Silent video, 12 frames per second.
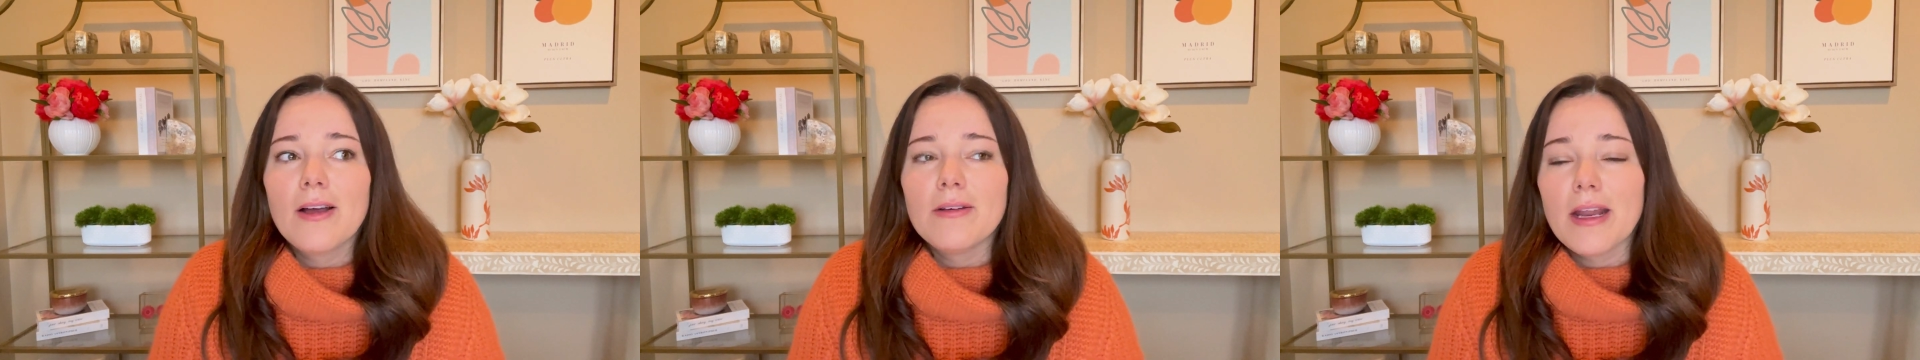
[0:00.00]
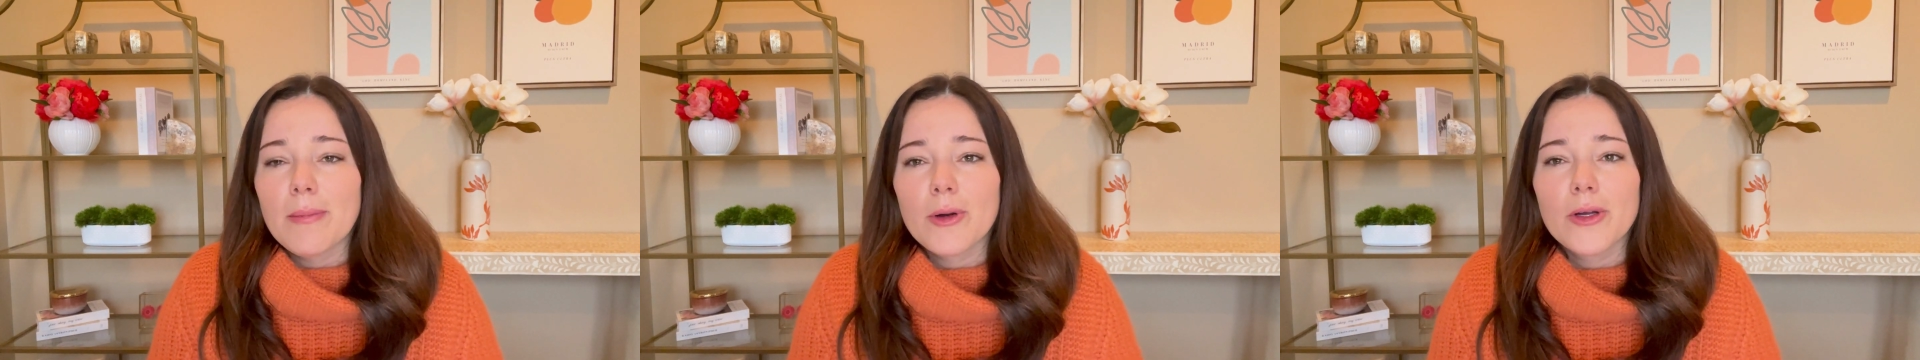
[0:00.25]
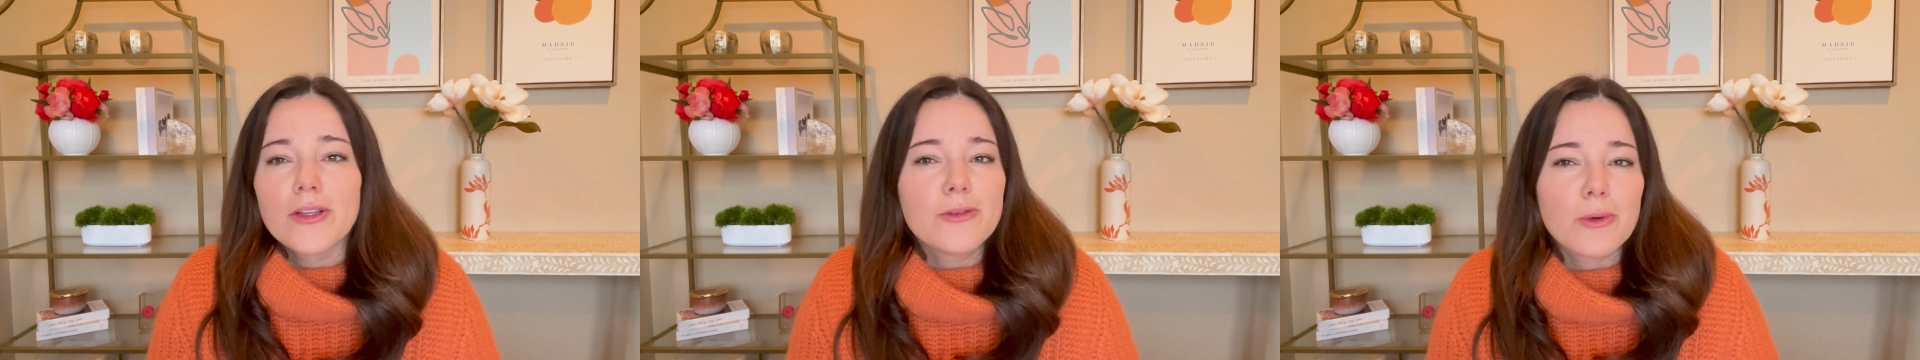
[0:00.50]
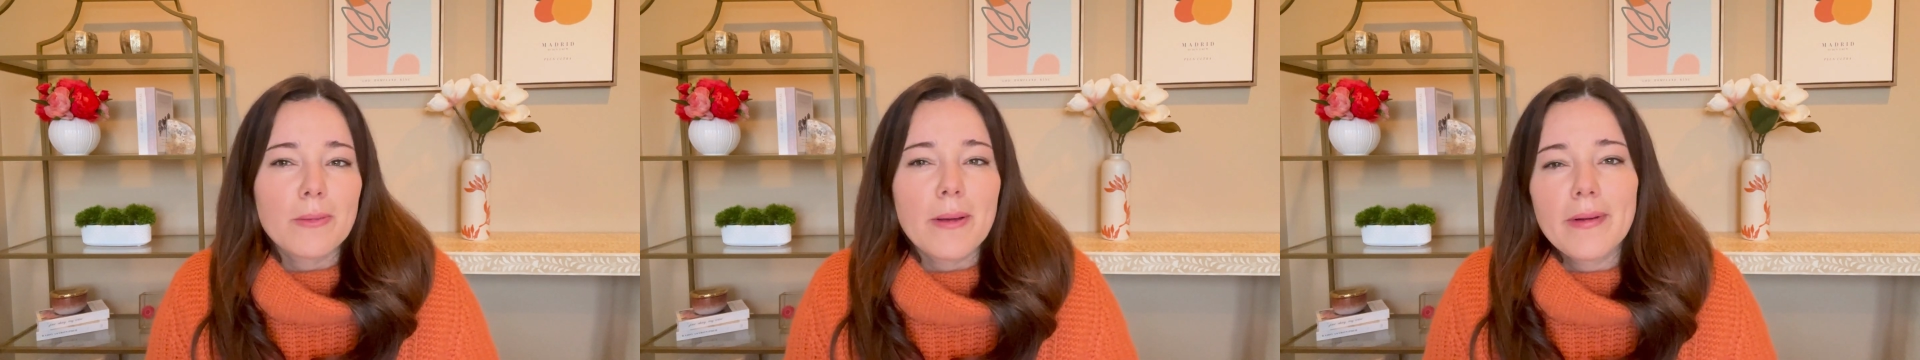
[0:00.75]
neighborhoods
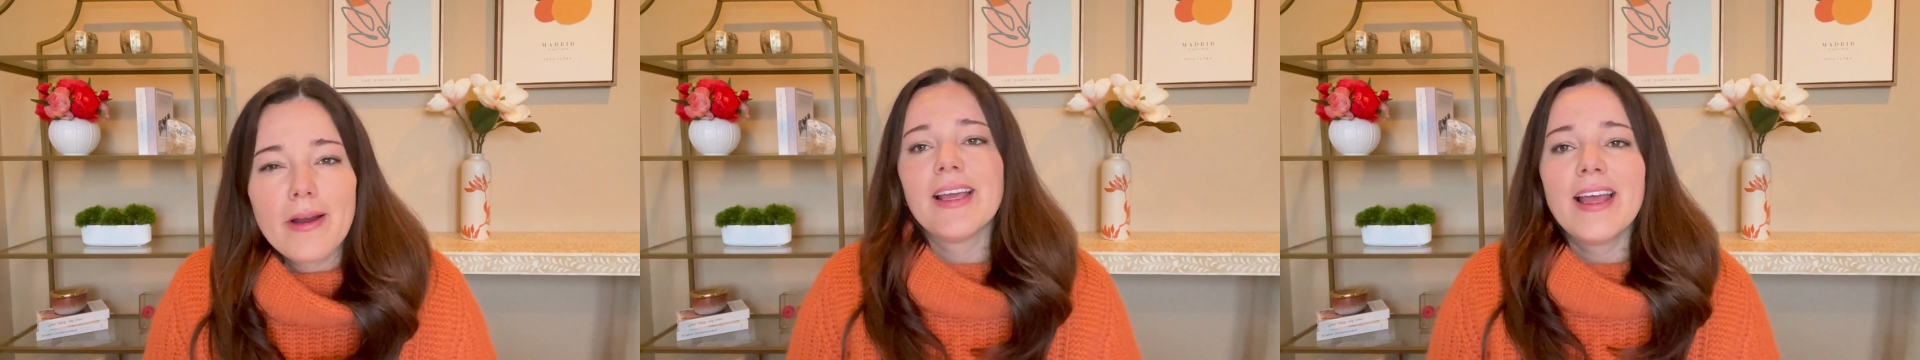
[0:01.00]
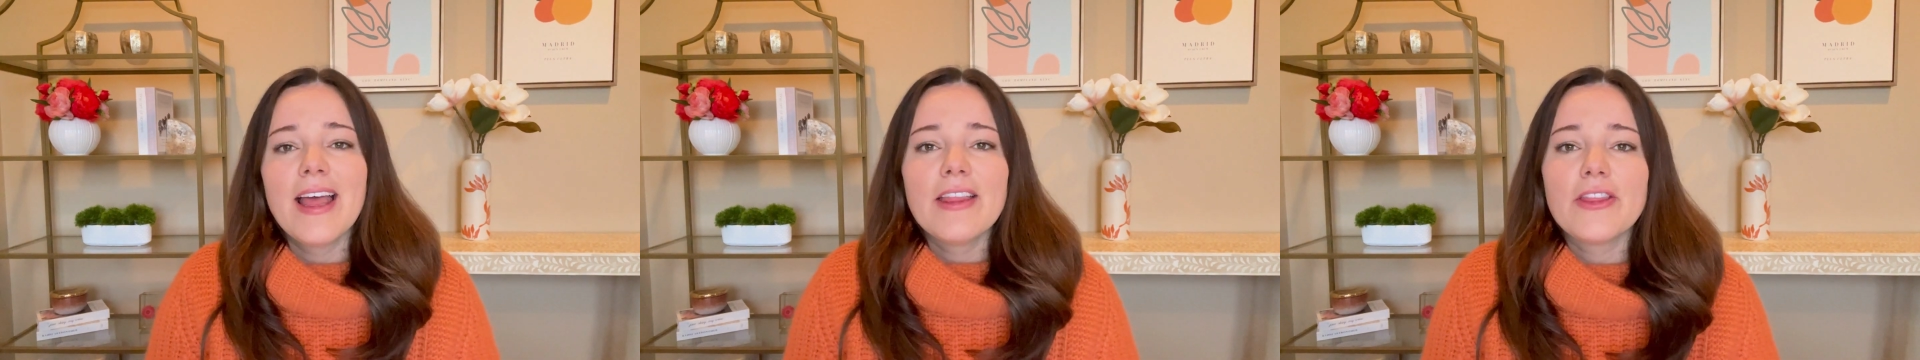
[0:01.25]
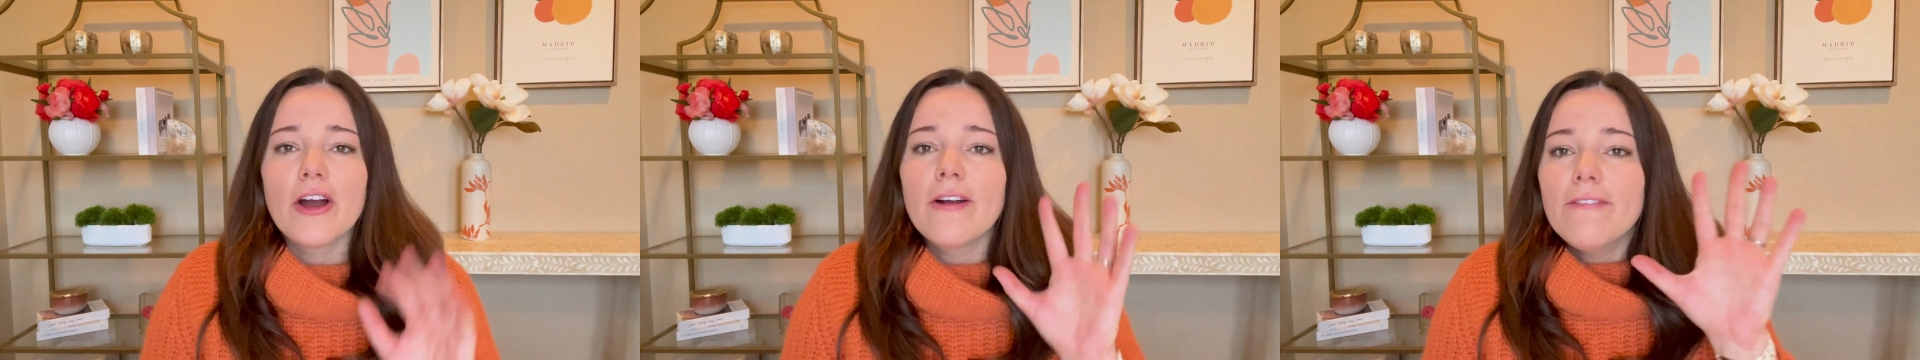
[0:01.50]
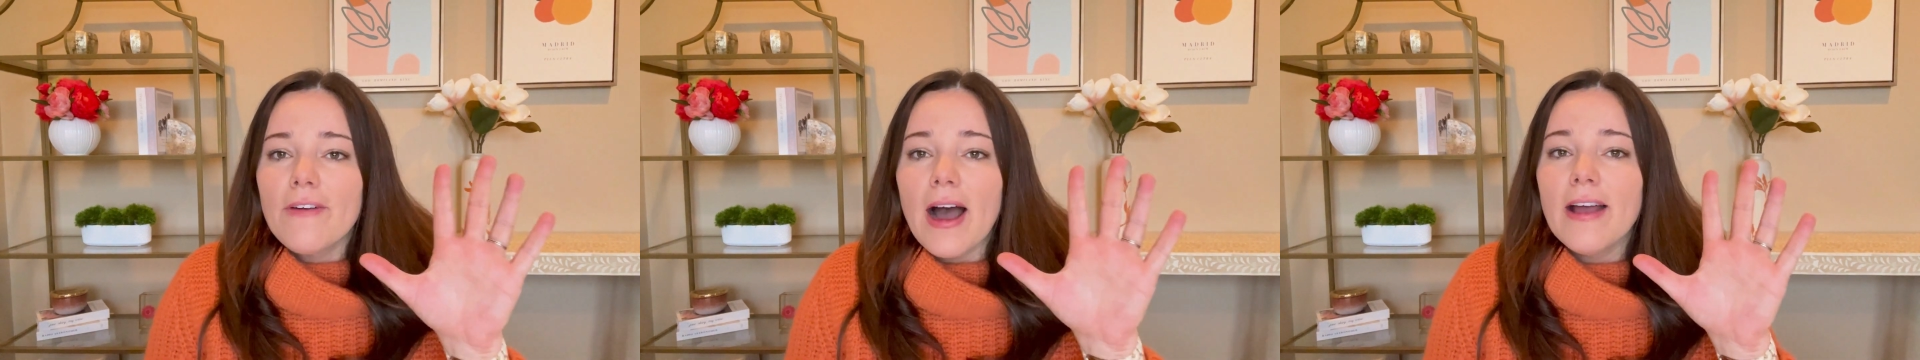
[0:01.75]
were maybe not. There are
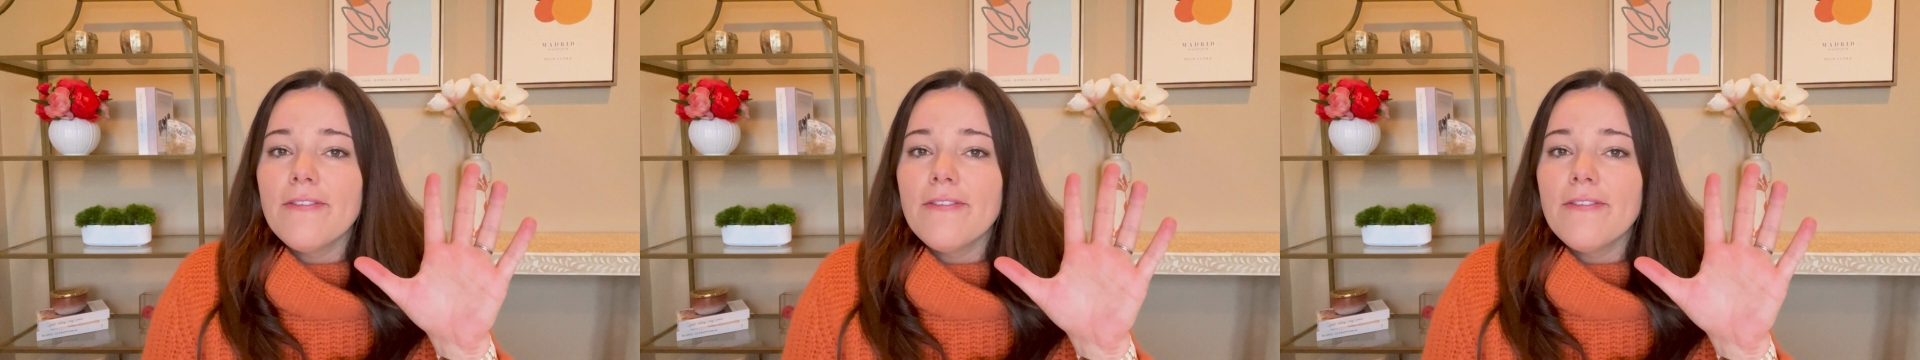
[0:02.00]
5